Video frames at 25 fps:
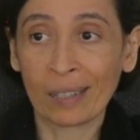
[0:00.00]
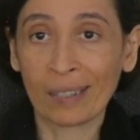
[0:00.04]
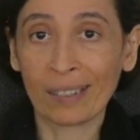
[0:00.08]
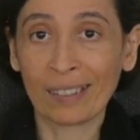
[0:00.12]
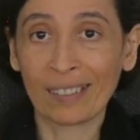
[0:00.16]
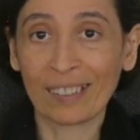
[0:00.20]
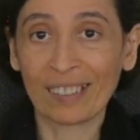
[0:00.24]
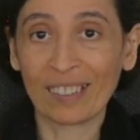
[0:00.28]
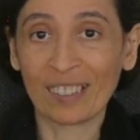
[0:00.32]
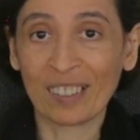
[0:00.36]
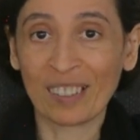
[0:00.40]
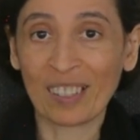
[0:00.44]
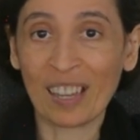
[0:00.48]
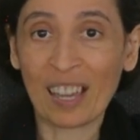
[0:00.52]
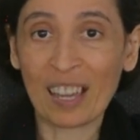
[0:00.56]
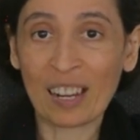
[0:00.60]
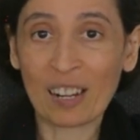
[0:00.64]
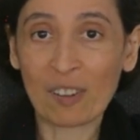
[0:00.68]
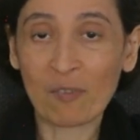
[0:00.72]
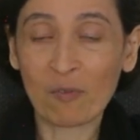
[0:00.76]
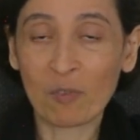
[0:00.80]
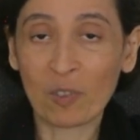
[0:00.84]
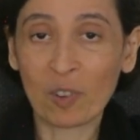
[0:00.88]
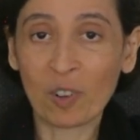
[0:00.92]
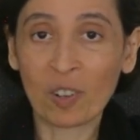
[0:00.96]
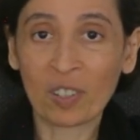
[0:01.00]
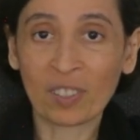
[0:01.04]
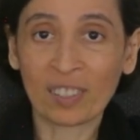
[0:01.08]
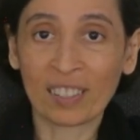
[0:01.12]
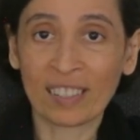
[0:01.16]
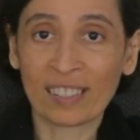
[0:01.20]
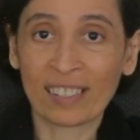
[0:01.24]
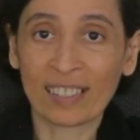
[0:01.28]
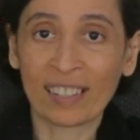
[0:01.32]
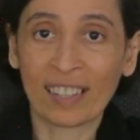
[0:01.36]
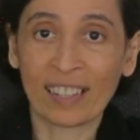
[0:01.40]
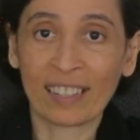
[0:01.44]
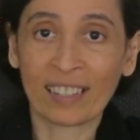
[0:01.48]
Arab world
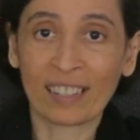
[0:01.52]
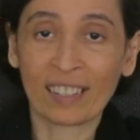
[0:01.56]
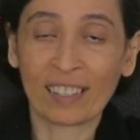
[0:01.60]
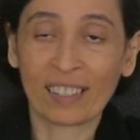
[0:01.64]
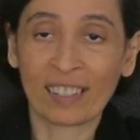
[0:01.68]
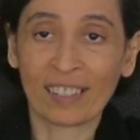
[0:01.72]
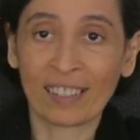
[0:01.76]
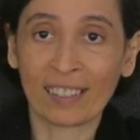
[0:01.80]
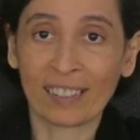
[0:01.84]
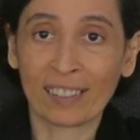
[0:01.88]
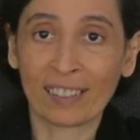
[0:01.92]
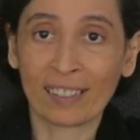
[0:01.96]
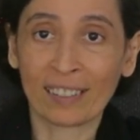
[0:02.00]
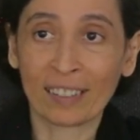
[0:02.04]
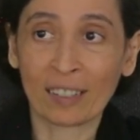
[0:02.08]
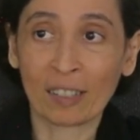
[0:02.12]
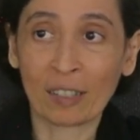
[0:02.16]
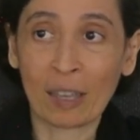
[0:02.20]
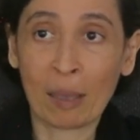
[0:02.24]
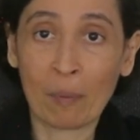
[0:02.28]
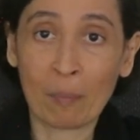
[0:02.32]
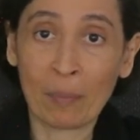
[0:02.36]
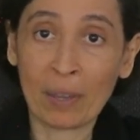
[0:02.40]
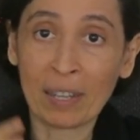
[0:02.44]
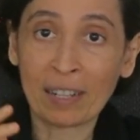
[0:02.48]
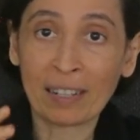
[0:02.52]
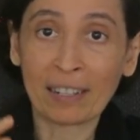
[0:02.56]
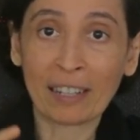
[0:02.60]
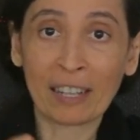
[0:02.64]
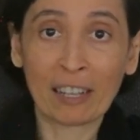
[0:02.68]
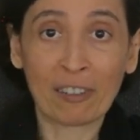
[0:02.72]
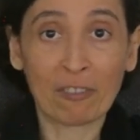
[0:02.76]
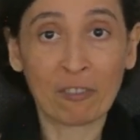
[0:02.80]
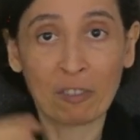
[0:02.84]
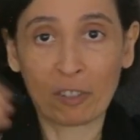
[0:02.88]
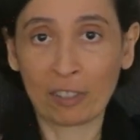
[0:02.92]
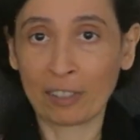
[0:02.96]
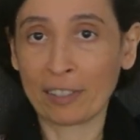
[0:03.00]
is like
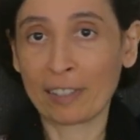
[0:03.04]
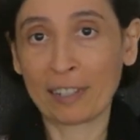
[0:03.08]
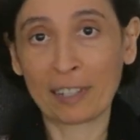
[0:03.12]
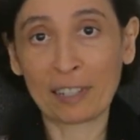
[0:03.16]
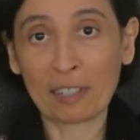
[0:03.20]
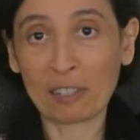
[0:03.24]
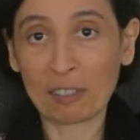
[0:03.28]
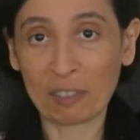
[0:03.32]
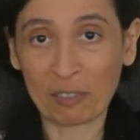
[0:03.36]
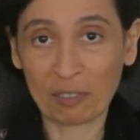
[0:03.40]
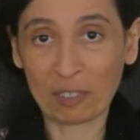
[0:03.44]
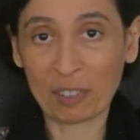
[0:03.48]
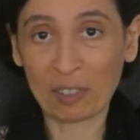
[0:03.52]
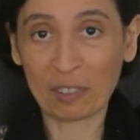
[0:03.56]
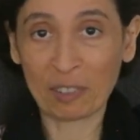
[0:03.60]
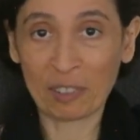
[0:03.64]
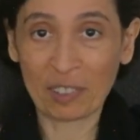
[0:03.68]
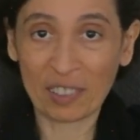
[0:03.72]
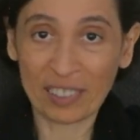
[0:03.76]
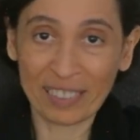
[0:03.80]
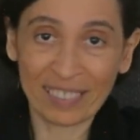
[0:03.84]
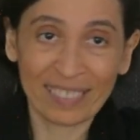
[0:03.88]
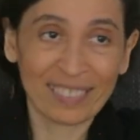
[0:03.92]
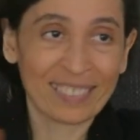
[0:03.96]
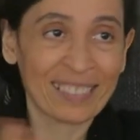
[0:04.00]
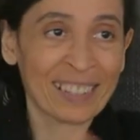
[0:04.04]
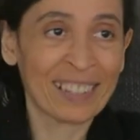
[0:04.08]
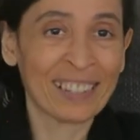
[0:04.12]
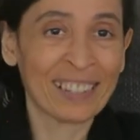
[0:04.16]
America for the rest of the world,